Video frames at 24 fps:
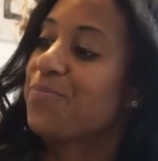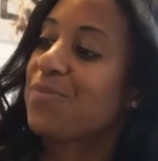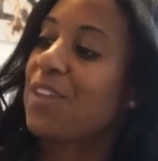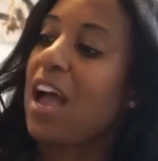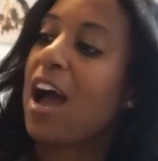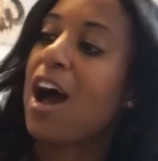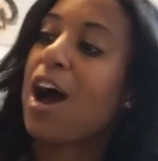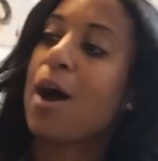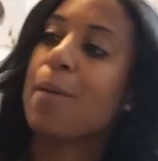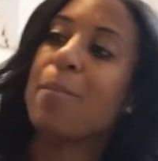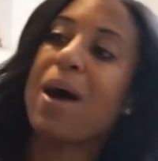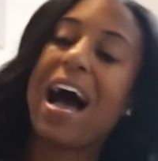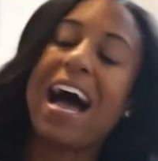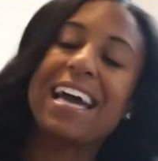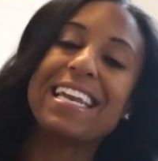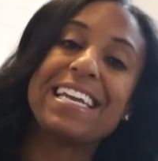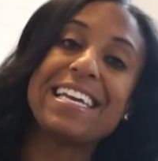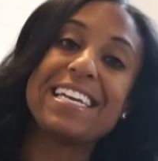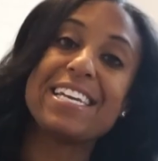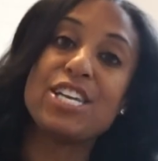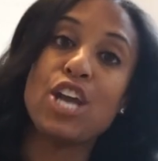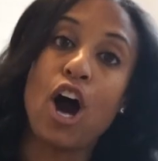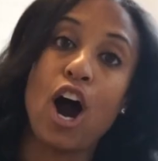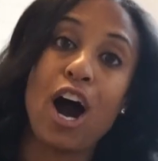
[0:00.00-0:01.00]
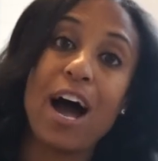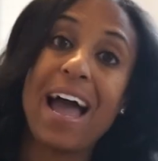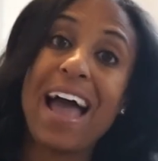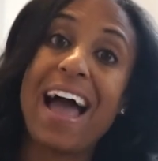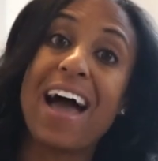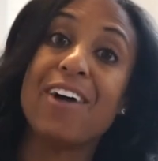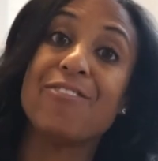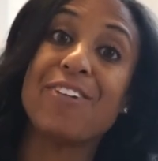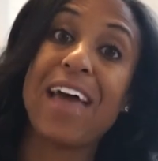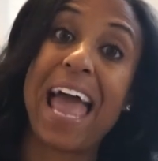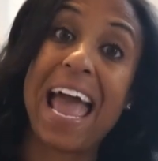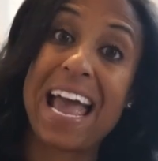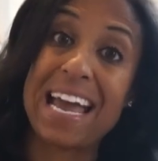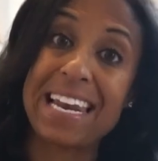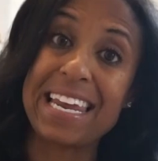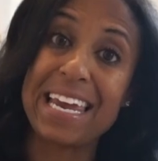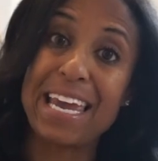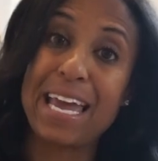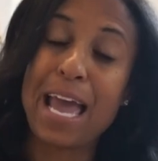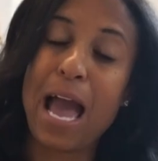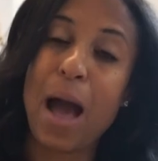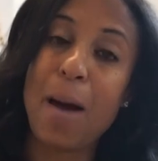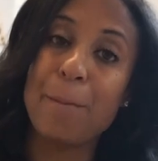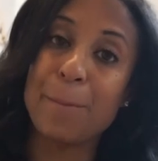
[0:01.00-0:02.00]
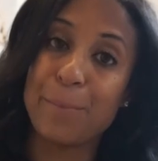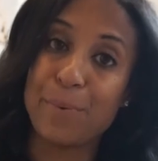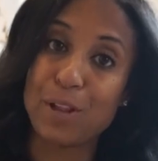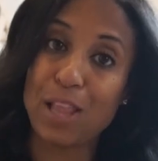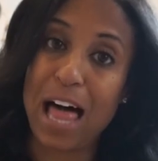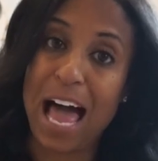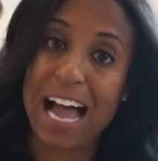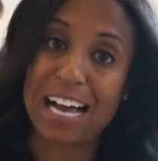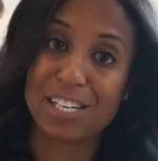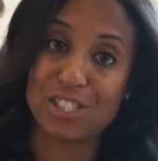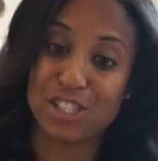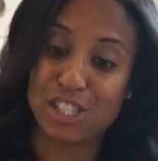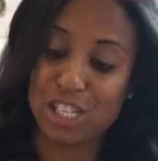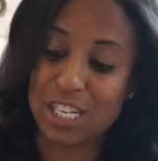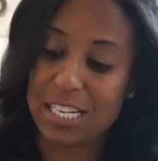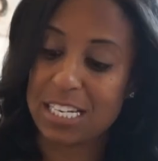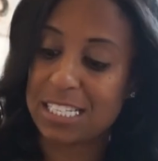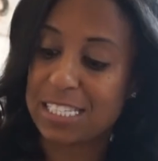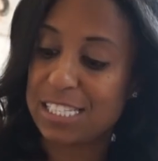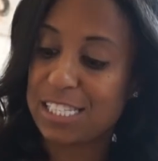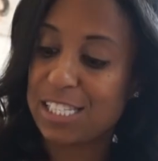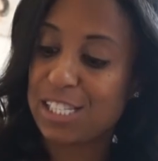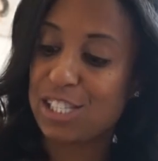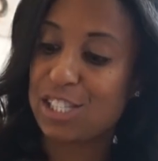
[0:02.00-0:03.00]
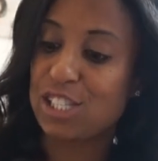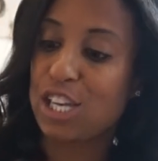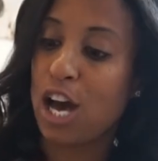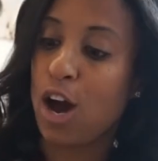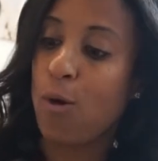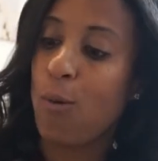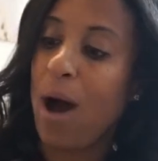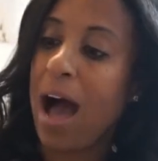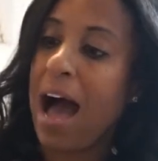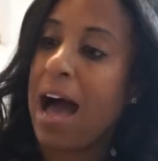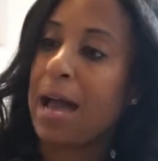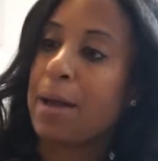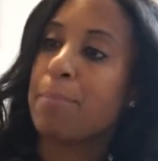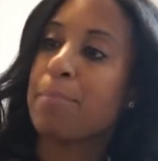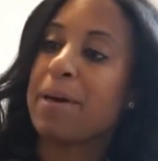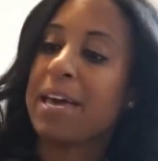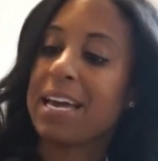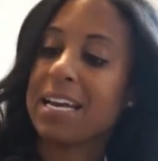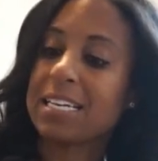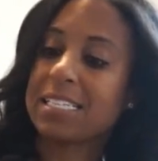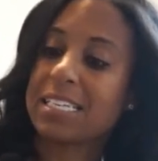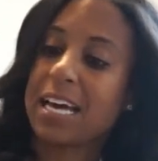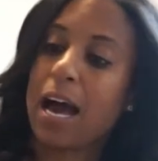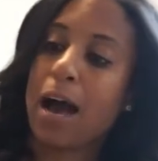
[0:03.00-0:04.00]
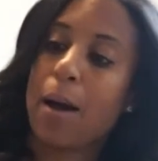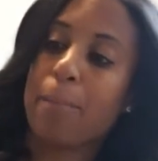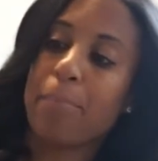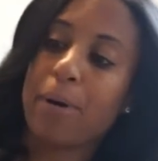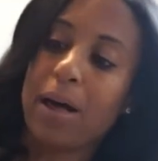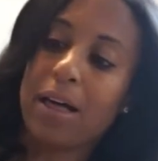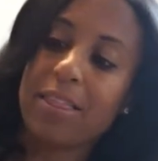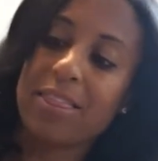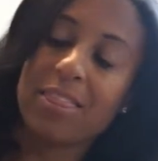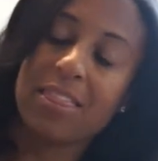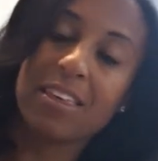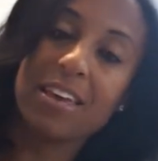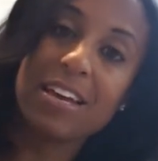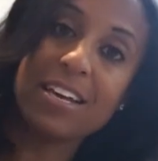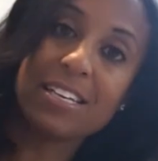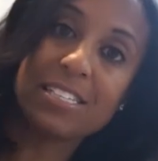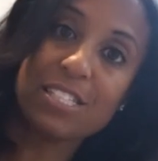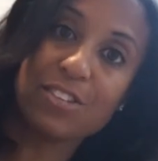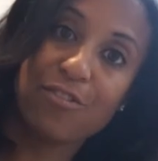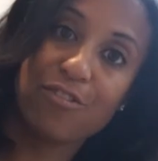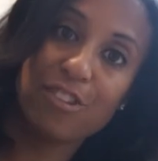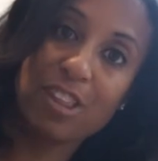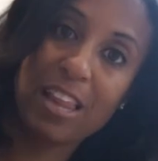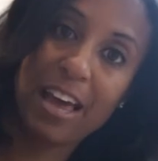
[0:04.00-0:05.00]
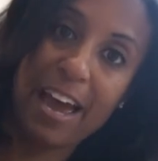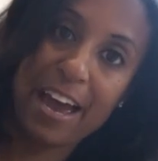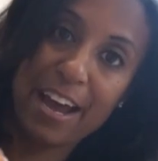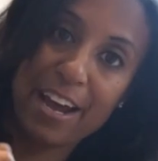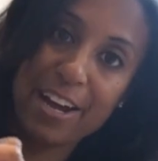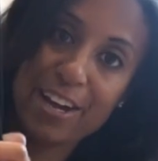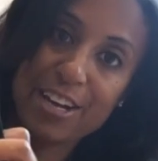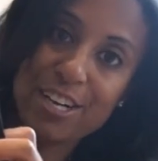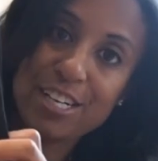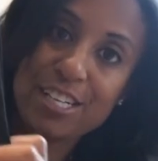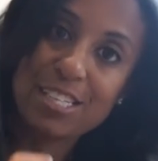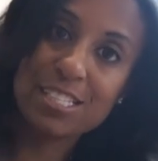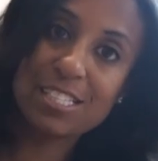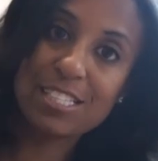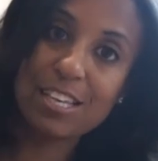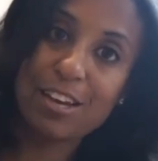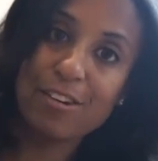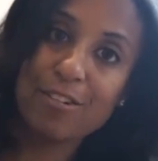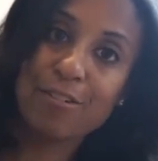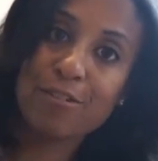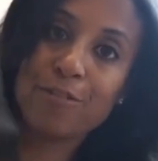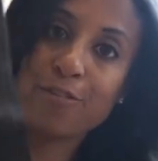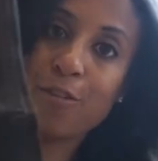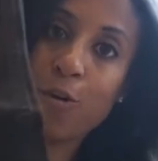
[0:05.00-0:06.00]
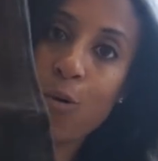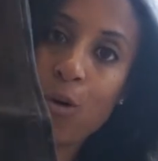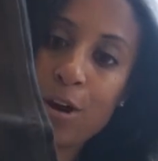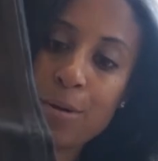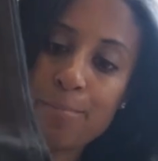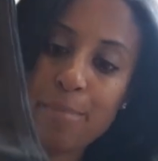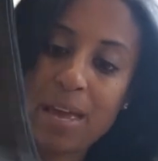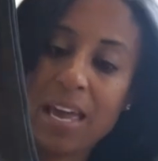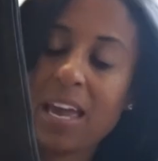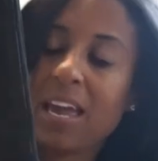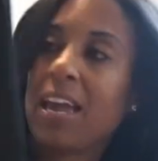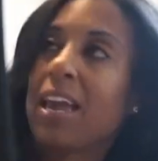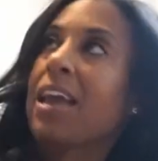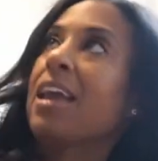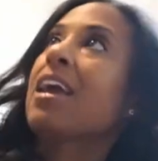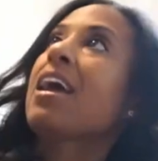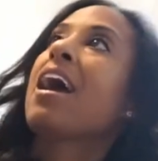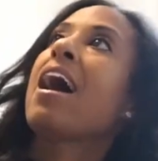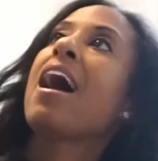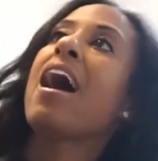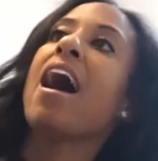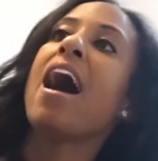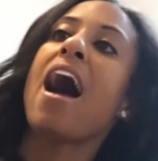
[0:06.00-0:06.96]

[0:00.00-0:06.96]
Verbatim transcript: I did not have any black jeans, so I picked up these flares for me.